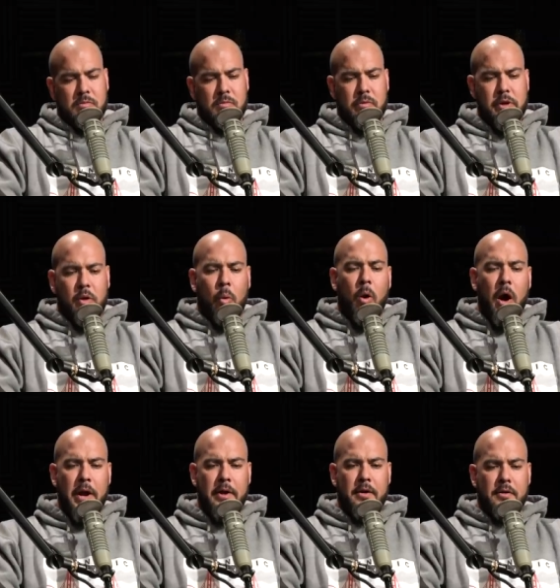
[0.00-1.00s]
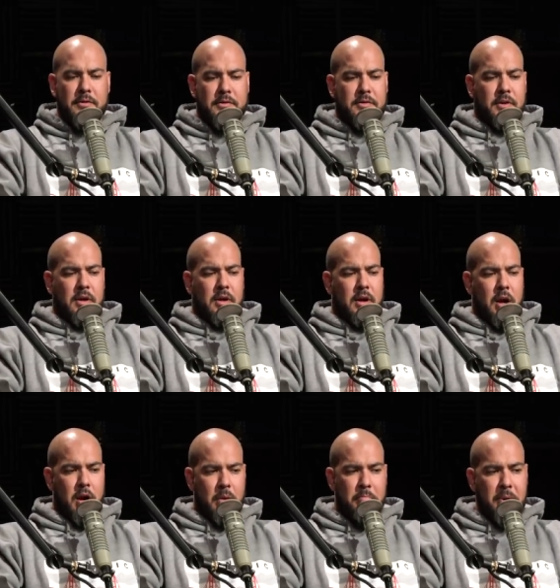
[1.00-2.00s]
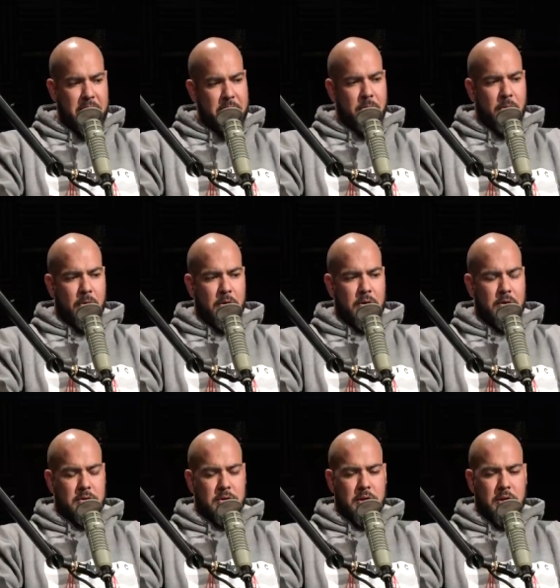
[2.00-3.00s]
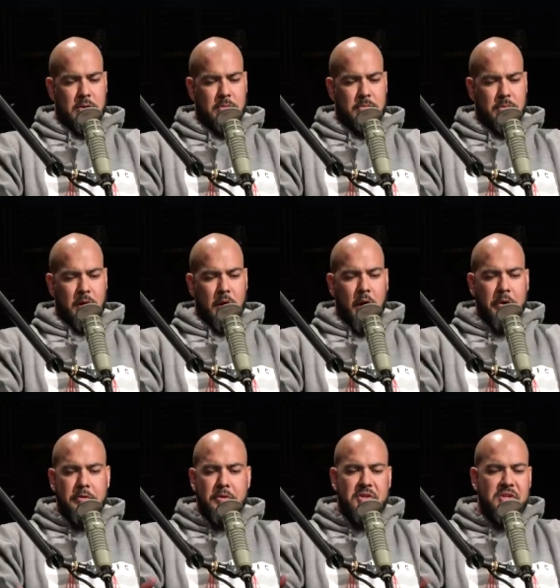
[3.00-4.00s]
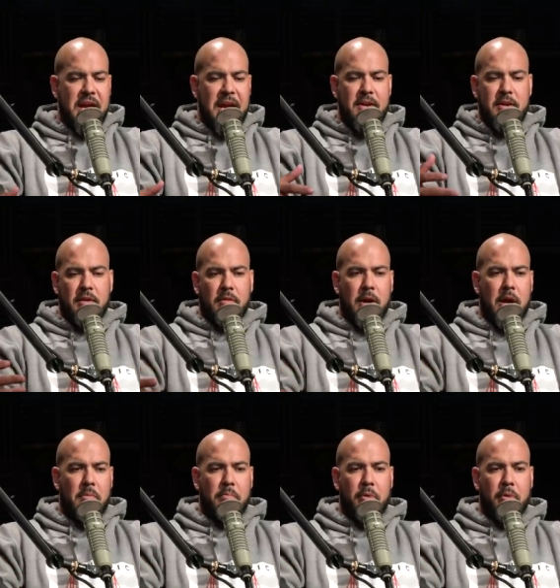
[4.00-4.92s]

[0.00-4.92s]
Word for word: requires a bit more understanding around